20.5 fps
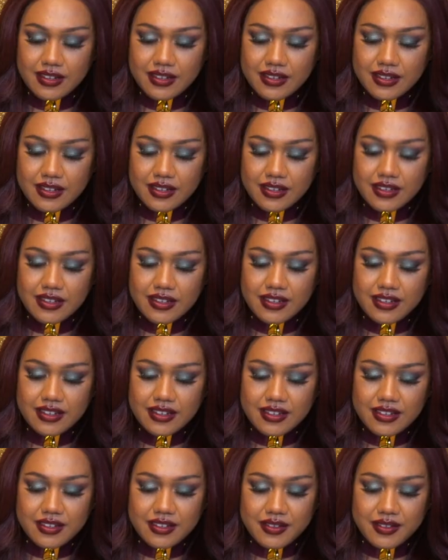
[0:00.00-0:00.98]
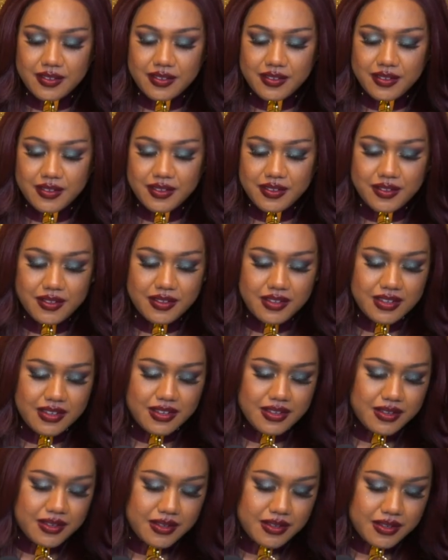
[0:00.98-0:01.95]

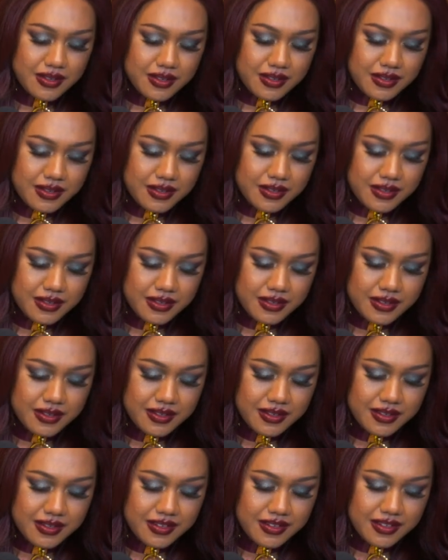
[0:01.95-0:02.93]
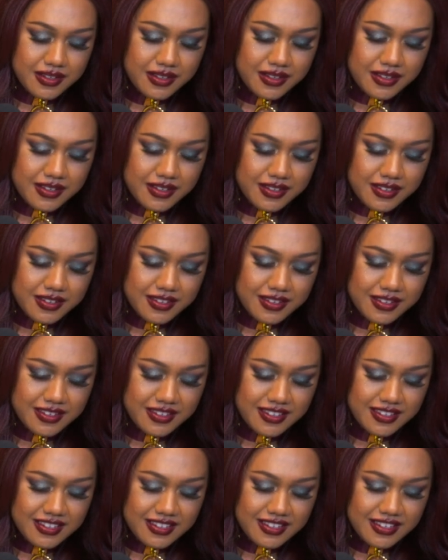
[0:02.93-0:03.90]

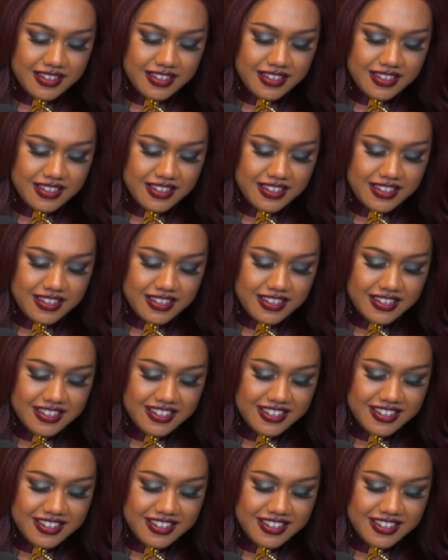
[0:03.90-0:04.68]
No words are spoken by the person on screen.